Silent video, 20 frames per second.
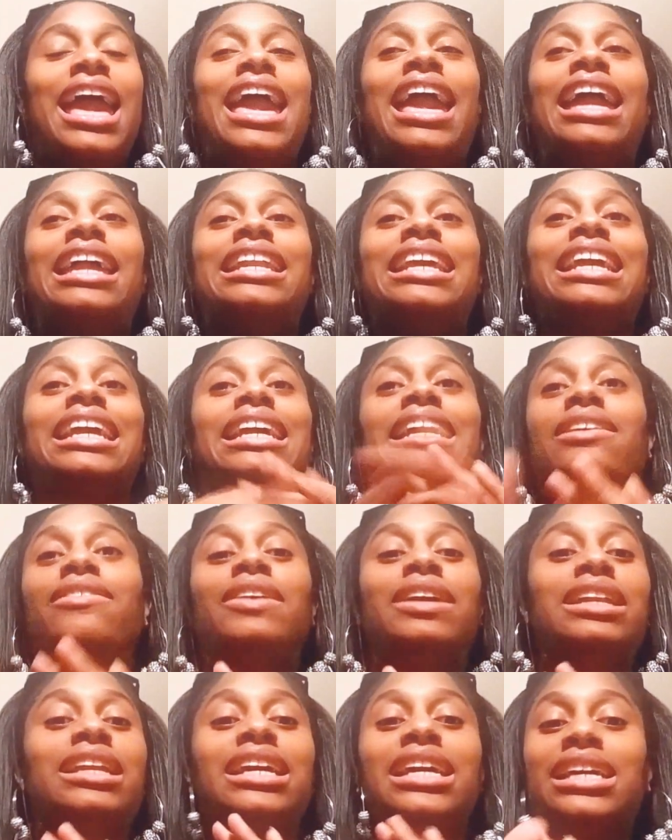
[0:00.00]
And
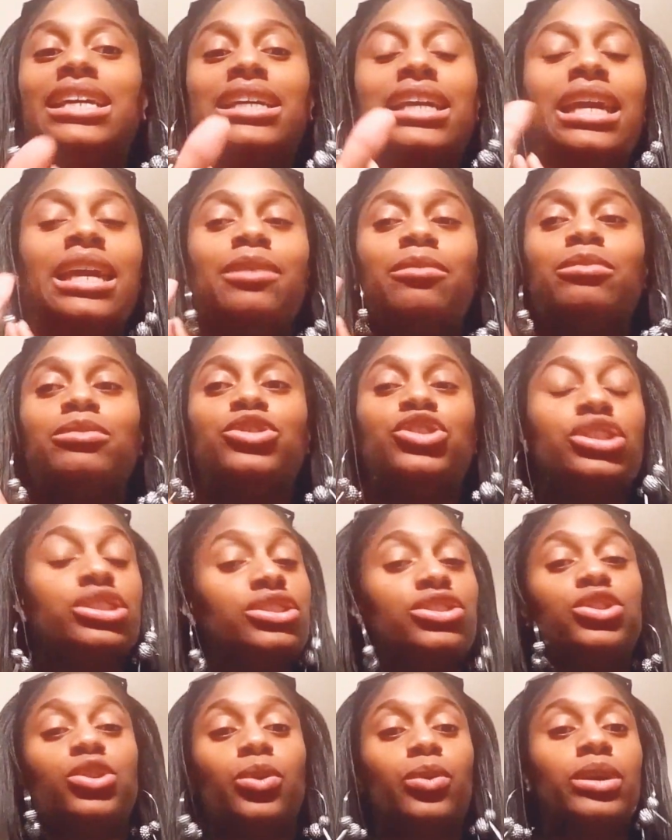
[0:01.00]
even him
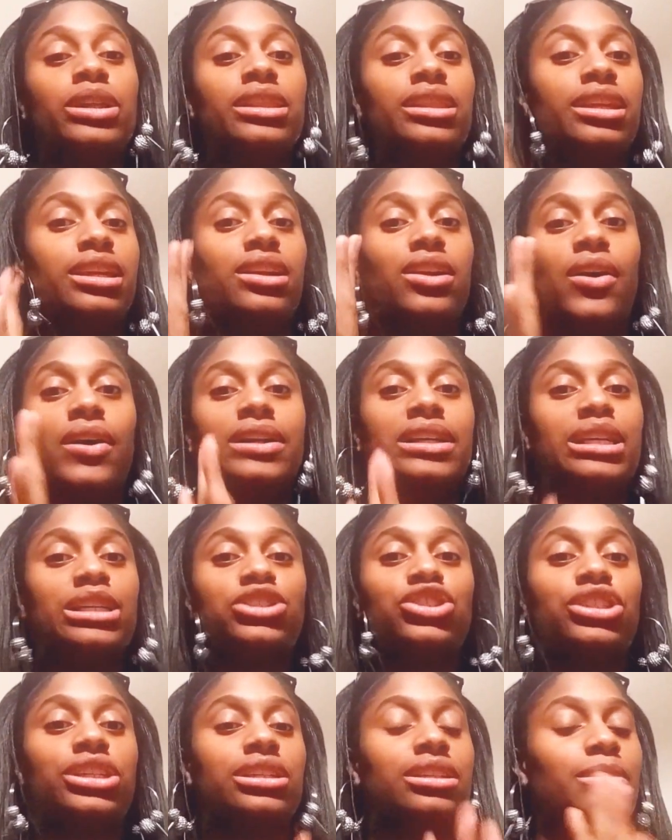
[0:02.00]
just doing the
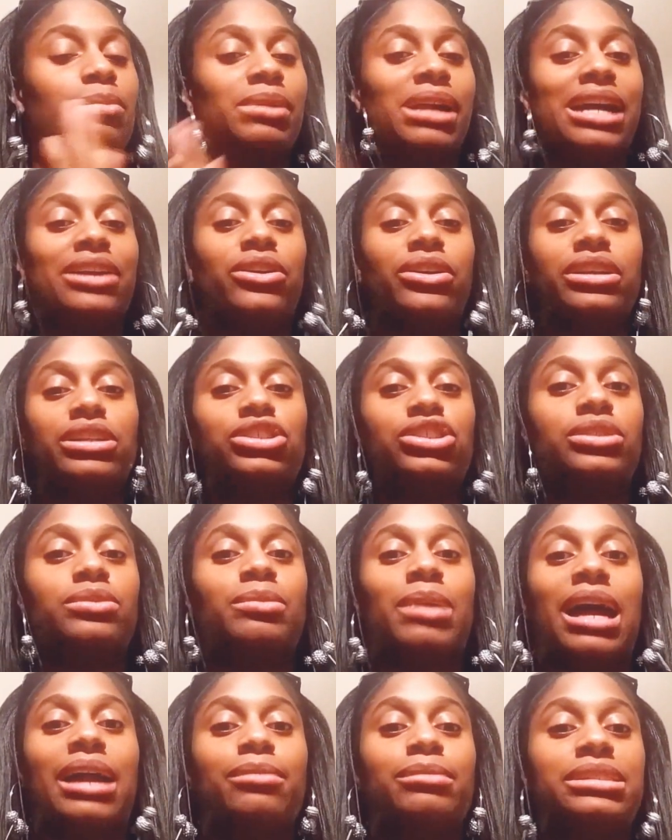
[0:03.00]
audition, the blind audition
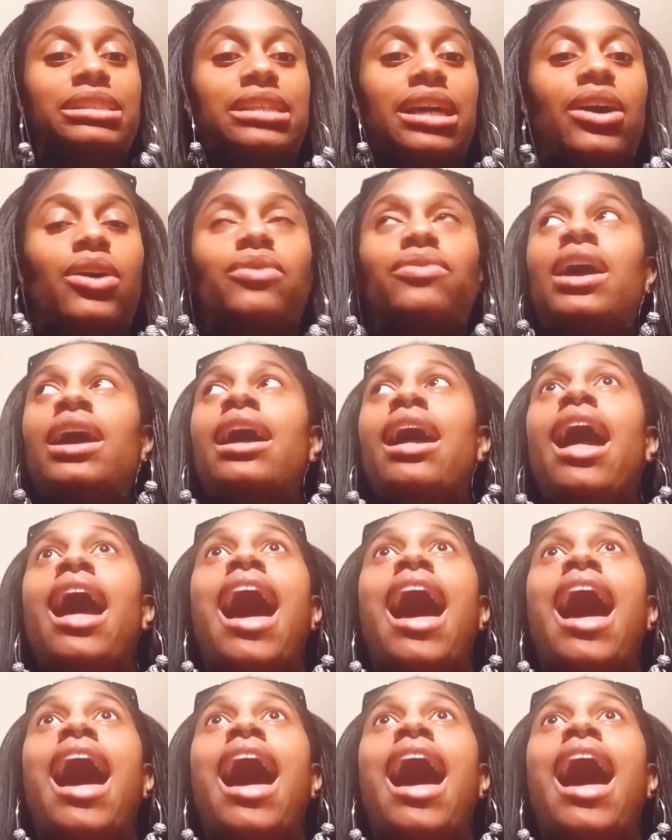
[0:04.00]
by himself,